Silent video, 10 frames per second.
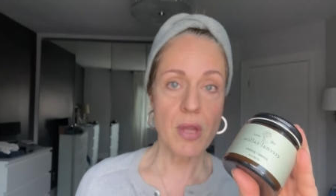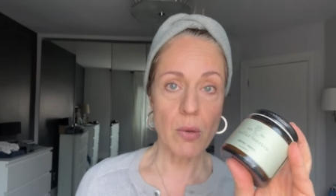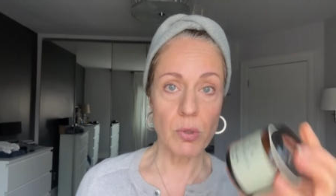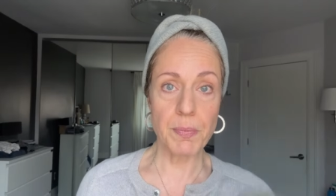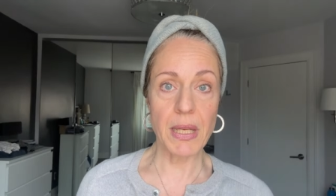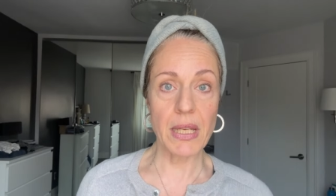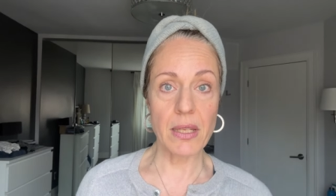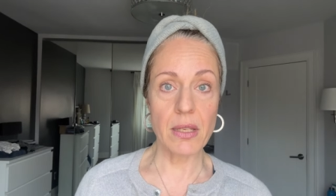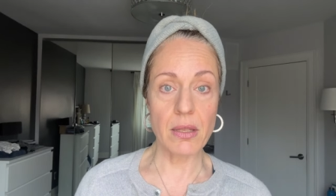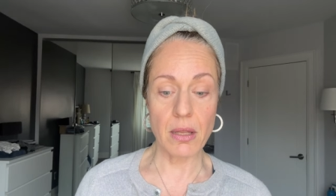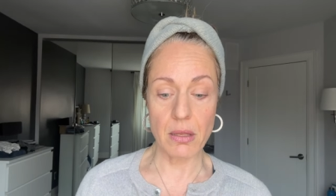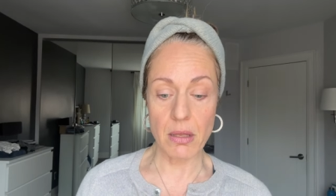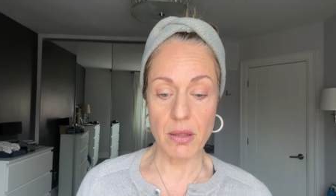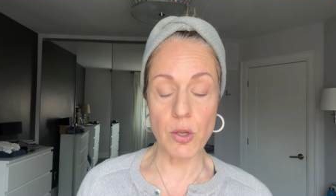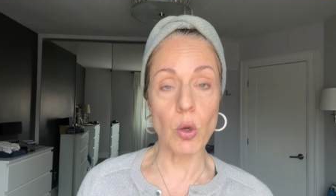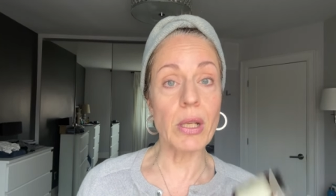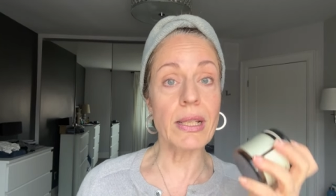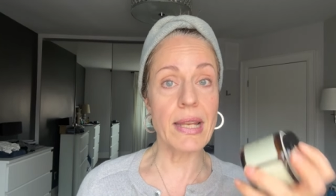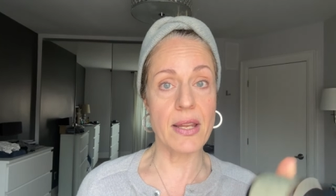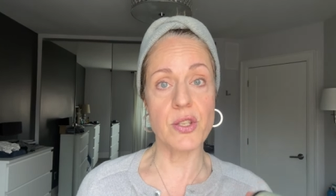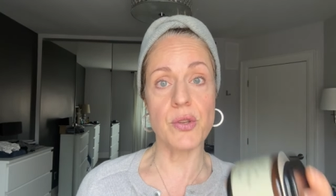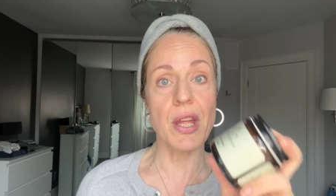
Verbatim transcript: that would be the oil cleanser